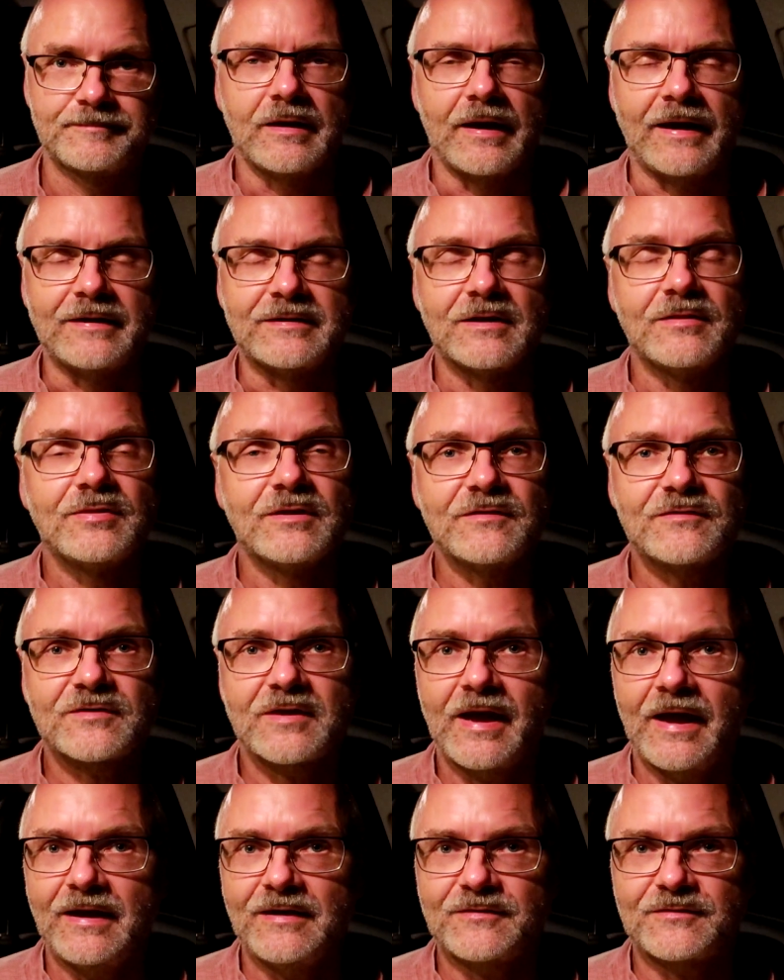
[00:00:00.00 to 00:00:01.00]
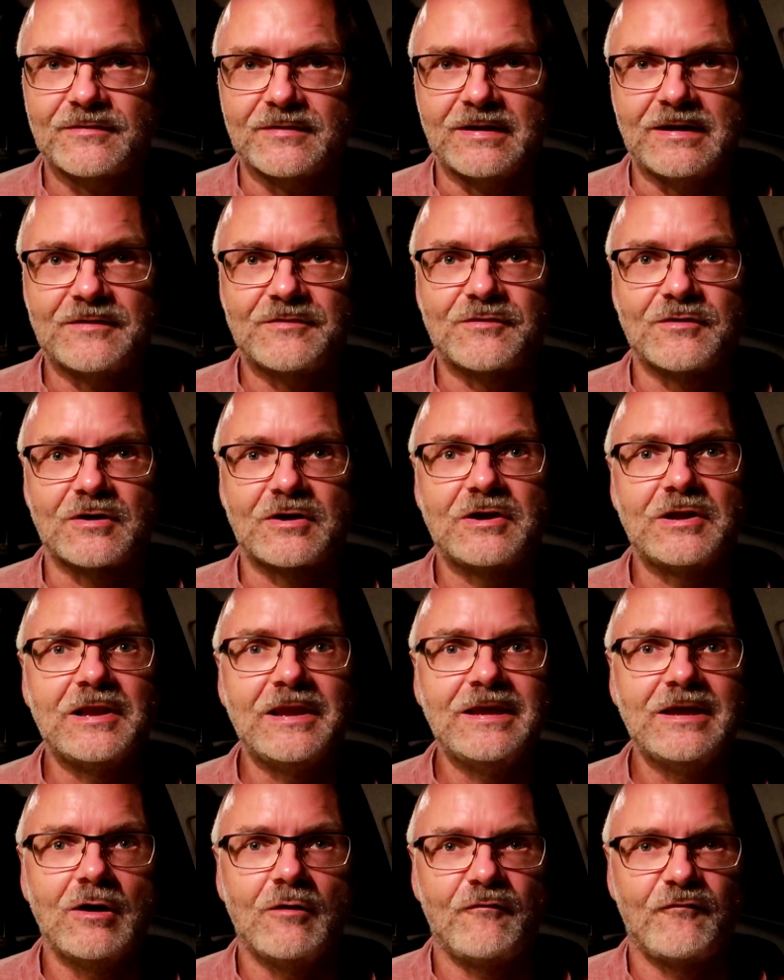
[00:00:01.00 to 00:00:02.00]
And in this case, it's a
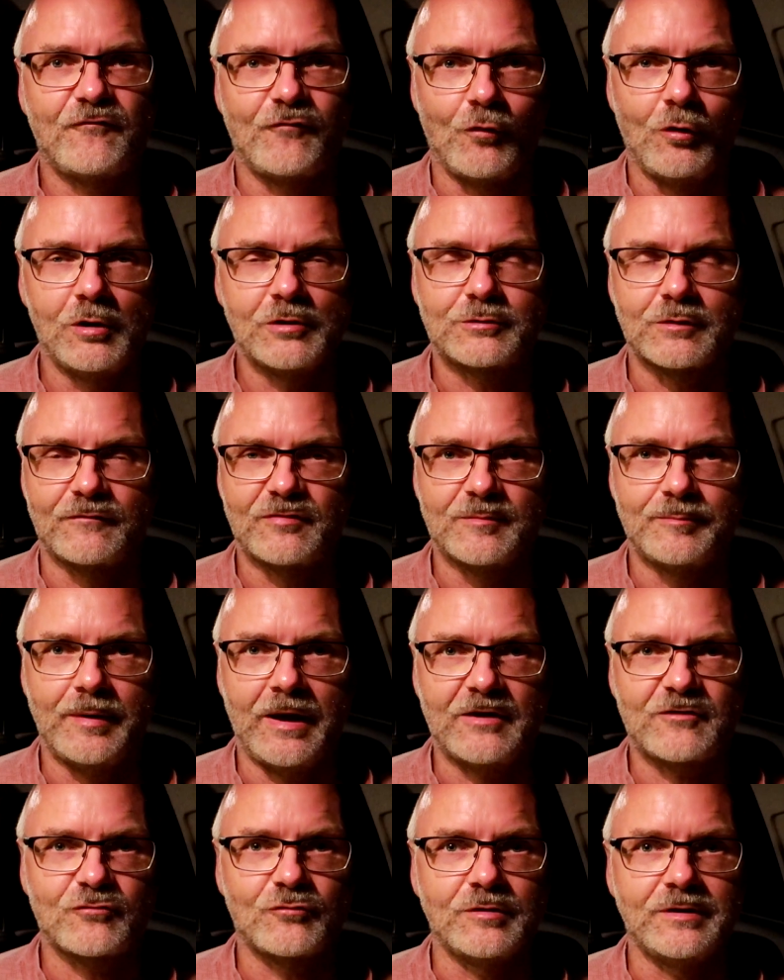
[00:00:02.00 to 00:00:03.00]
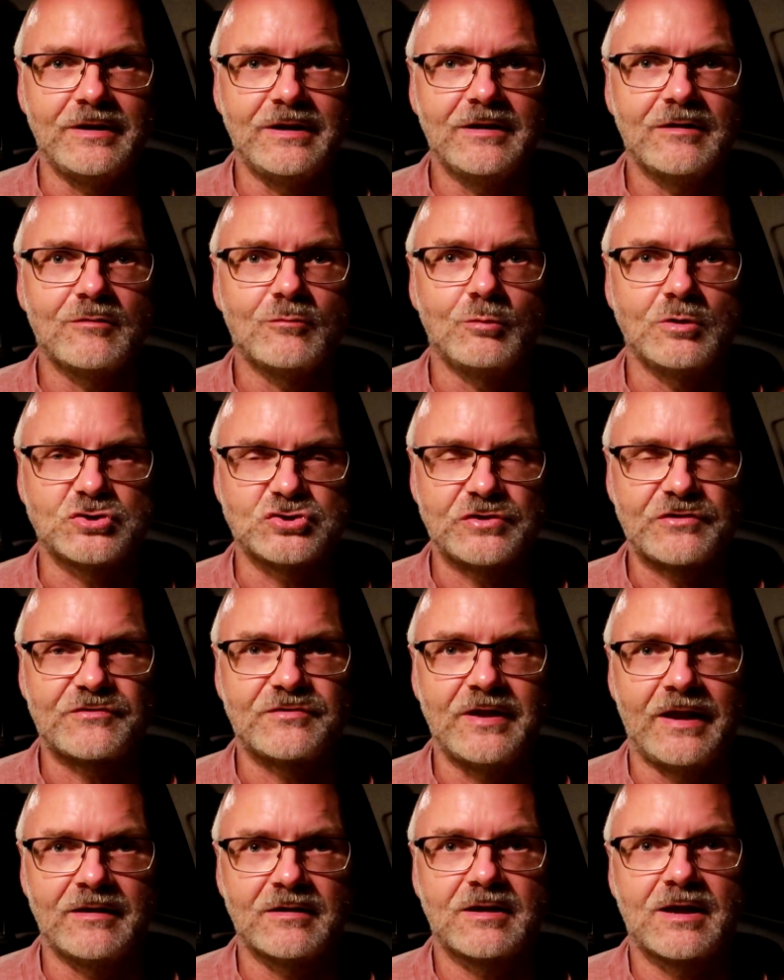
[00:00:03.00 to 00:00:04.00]
clear fault of the battery, which is
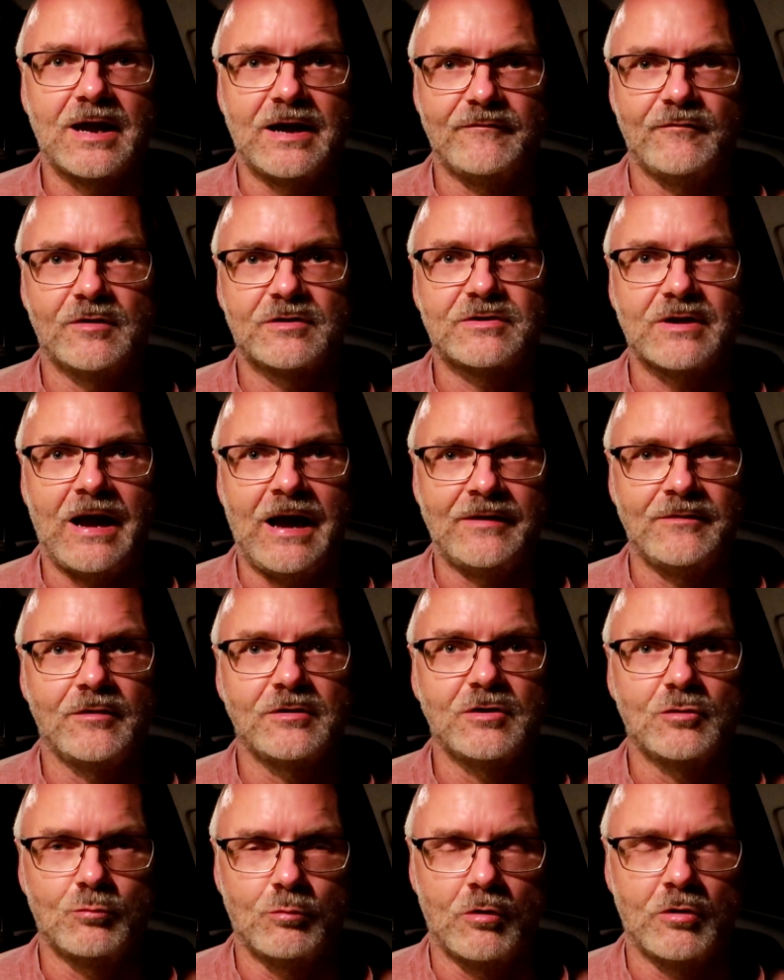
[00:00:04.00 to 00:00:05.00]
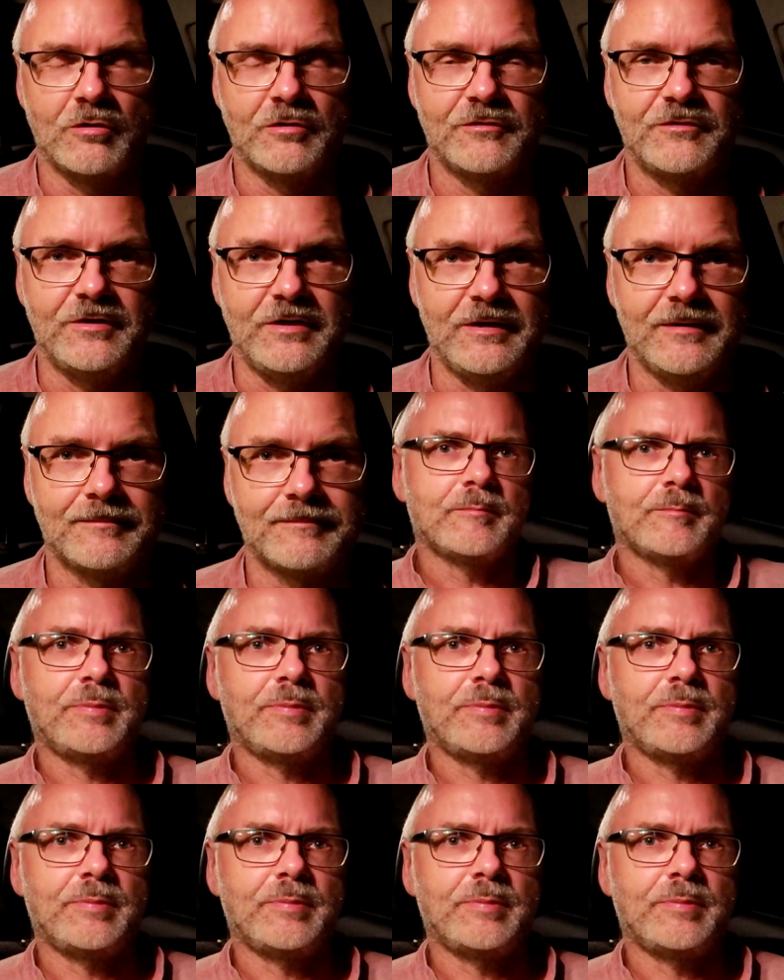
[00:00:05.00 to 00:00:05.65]
then covered under your warranty.